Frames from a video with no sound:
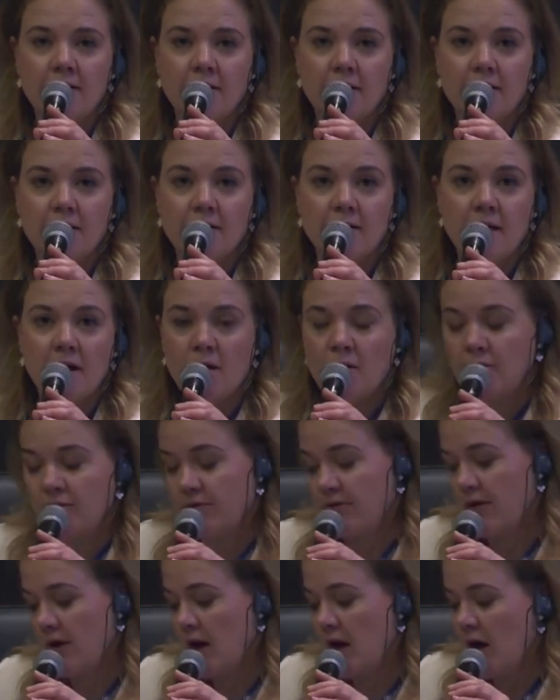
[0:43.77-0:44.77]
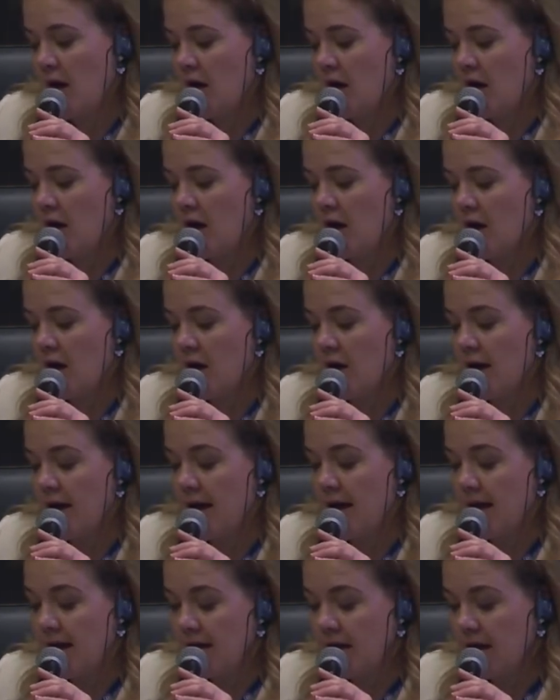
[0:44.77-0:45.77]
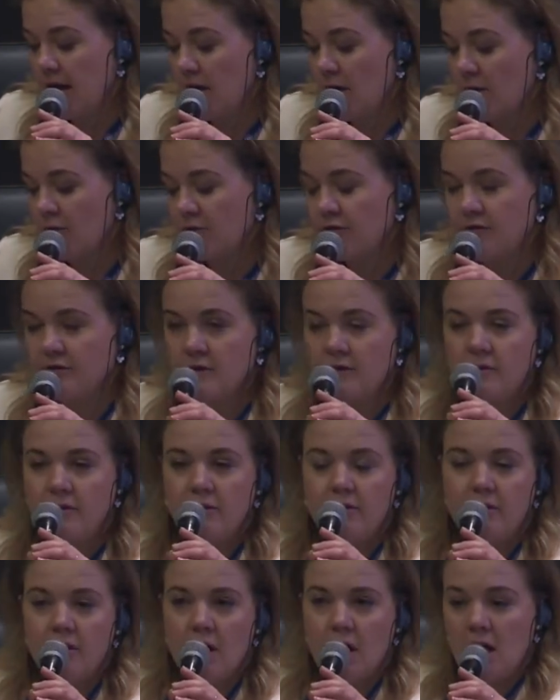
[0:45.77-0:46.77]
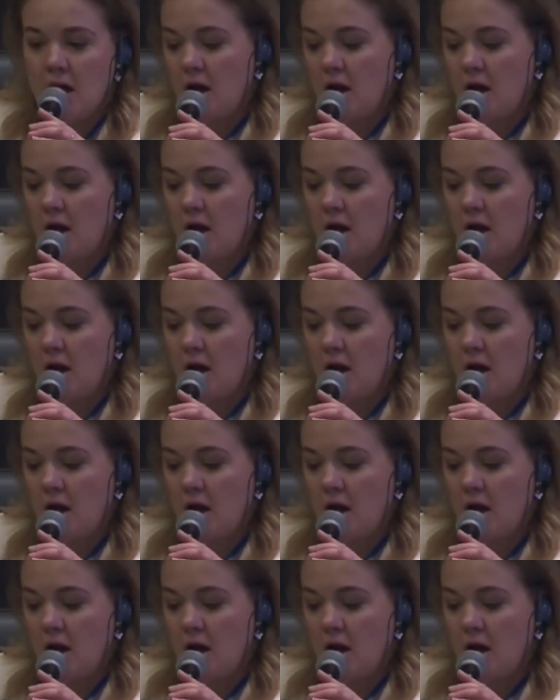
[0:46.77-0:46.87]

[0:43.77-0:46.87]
itself in the oceans.